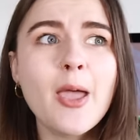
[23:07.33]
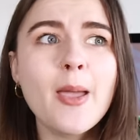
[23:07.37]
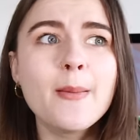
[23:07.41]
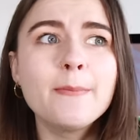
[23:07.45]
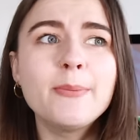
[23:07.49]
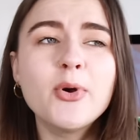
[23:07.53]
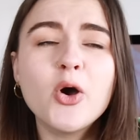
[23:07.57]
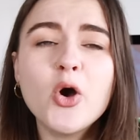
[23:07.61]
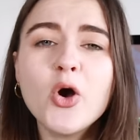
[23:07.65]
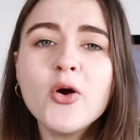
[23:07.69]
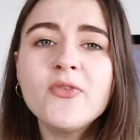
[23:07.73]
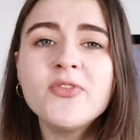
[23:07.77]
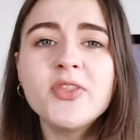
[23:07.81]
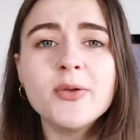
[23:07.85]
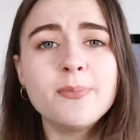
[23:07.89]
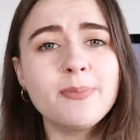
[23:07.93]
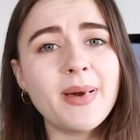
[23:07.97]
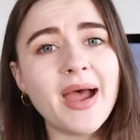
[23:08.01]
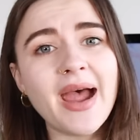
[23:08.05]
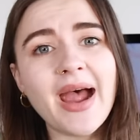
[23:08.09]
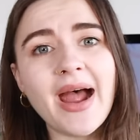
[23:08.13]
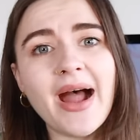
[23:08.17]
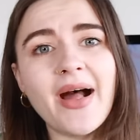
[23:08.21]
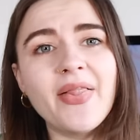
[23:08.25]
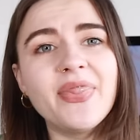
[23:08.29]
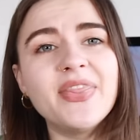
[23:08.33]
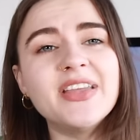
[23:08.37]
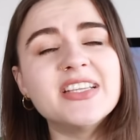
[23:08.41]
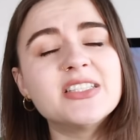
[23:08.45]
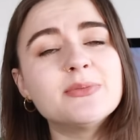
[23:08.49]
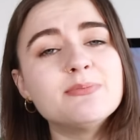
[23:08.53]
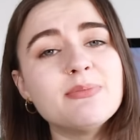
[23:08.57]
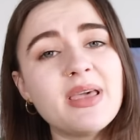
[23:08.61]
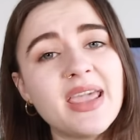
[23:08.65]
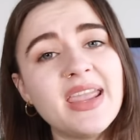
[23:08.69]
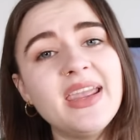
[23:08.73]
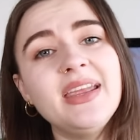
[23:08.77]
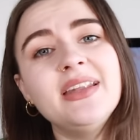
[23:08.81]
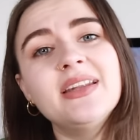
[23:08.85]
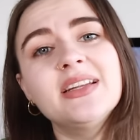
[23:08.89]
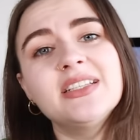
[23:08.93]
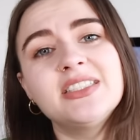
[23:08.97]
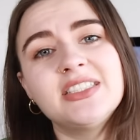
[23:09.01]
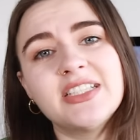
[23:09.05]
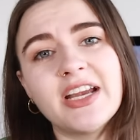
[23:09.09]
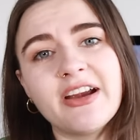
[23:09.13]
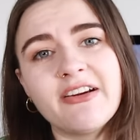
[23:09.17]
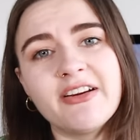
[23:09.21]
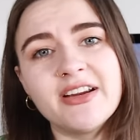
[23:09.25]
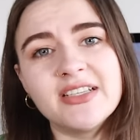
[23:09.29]
But off the bat, this made
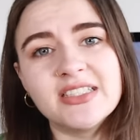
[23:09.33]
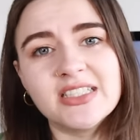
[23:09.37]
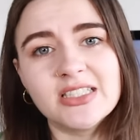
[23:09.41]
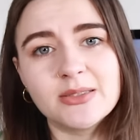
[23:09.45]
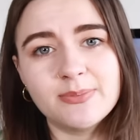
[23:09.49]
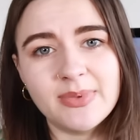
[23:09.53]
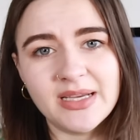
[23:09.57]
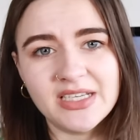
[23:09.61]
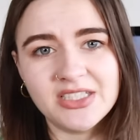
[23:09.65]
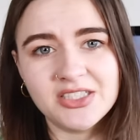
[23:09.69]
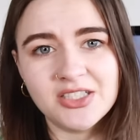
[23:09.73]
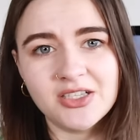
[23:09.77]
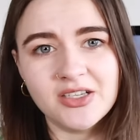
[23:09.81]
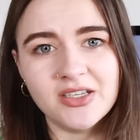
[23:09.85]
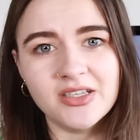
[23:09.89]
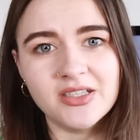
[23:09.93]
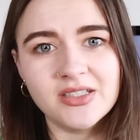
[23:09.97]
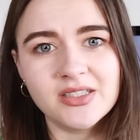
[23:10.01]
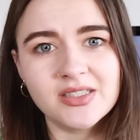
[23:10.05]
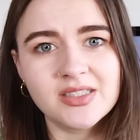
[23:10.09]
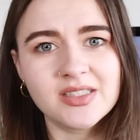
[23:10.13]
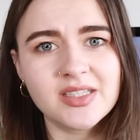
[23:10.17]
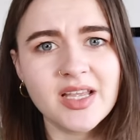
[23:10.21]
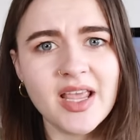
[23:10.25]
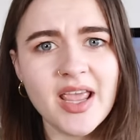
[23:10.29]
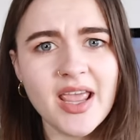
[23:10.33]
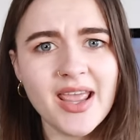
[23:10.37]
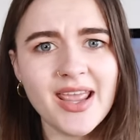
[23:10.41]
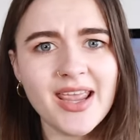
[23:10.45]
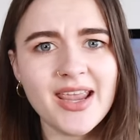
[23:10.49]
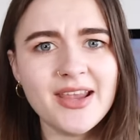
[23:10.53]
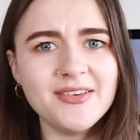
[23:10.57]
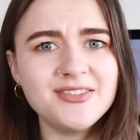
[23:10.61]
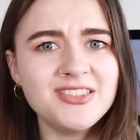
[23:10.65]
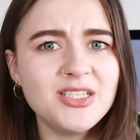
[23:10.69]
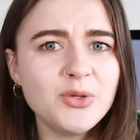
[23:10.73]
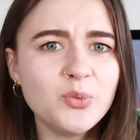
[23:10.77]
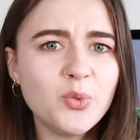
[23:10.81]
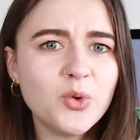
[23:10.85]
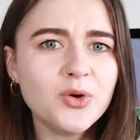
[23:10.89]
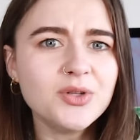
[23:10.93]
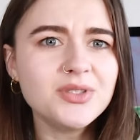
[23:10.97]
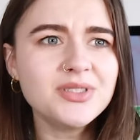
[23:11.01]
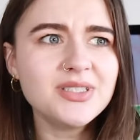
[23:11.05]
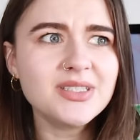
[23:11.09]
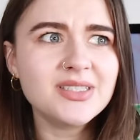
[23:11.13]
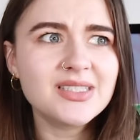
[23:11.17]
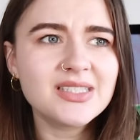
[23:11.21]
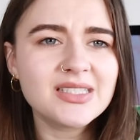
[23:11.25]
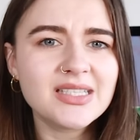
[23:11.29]
Sherry suspicious. If she
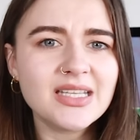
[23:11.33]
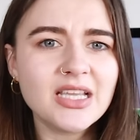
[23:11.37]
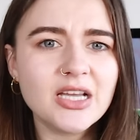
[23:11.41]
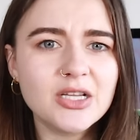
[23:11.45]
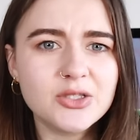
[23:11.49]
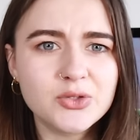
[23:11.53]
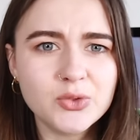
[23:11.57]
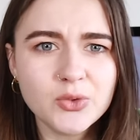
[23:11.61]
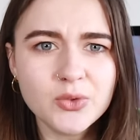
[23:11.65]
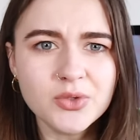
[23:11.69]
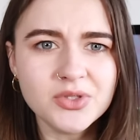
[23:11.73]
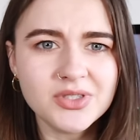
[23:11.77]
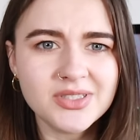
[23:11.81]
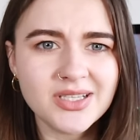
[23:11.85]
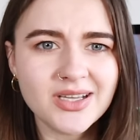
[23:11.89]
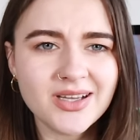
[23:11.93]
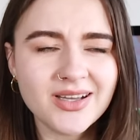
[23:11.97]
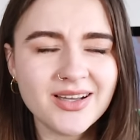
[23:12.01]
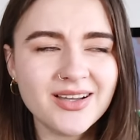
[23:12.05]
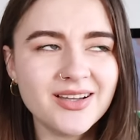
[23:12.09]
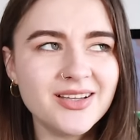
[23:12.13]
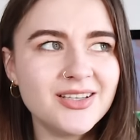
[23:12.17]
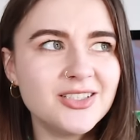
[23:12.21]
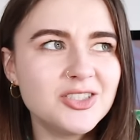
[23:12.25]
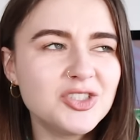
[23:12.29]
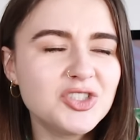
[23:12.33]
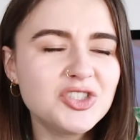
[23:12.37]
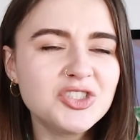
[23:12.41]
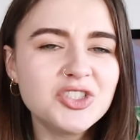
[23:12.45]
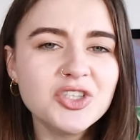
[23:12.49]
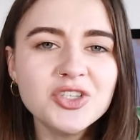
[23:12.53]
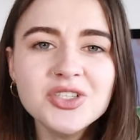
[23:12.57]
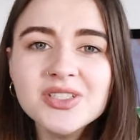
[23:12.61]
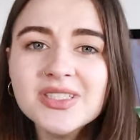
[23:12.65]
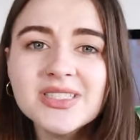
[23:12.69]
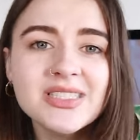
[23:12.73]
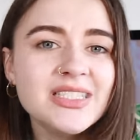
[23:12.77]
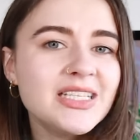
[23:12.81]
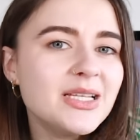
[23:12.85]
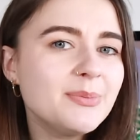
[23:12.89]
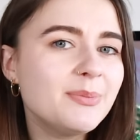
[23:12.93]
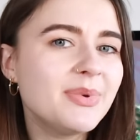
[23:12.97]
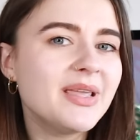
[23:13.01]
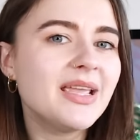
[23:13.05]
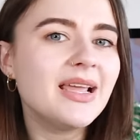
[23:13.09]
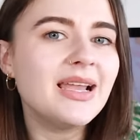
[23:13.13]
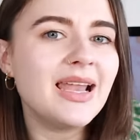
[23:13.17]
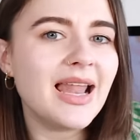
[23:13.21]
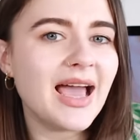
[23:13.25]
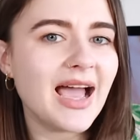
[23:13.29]
wanted to see her daughter, shouldn't she
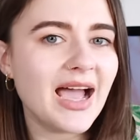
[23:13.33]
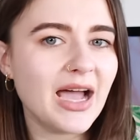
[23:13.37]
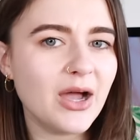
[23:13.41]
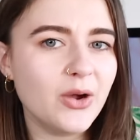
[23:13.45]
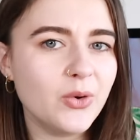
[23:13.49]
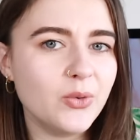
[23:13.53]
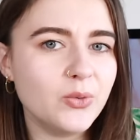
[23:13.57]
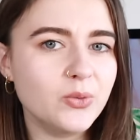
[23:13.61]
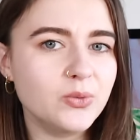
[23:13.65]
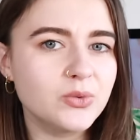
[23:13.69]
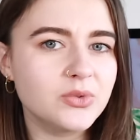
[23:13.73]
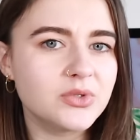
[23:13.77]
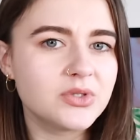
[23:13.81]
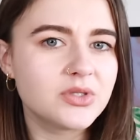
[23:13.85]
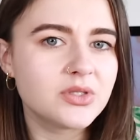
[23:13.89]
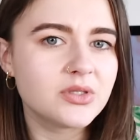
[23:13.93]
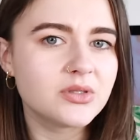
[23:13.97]
be allowed?